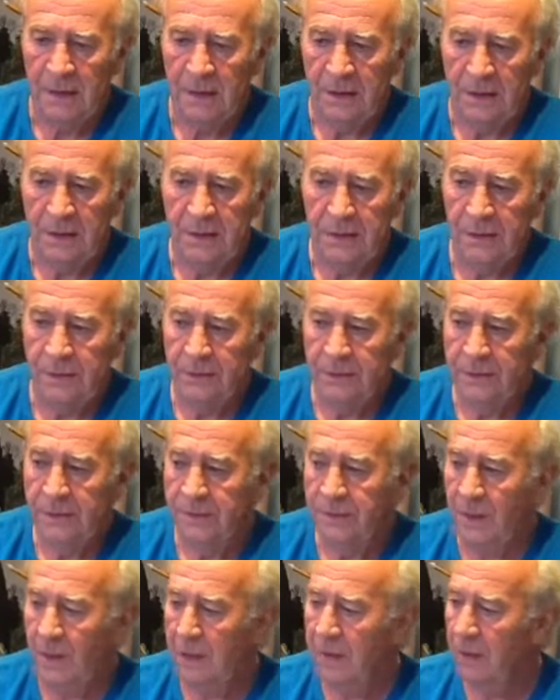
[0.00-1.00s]
so
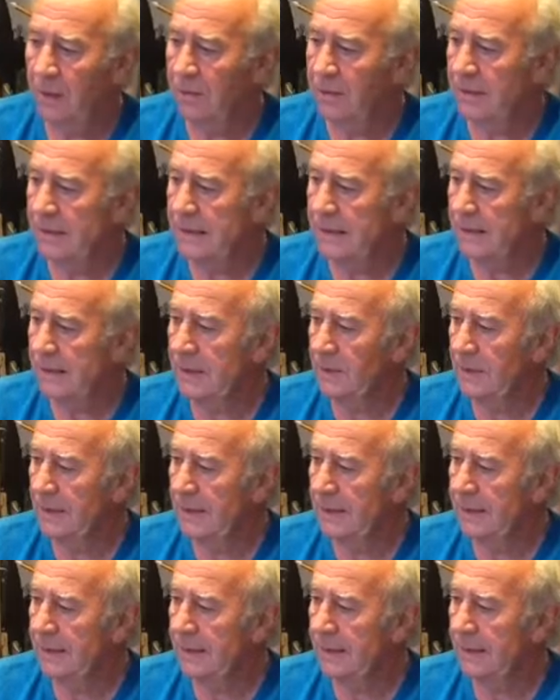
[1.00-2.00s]
they've got a couple of sticks
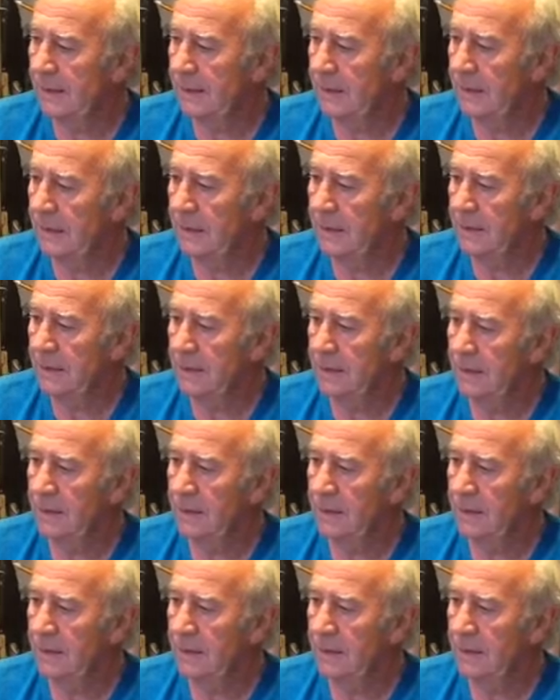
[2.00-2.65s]
waiting, and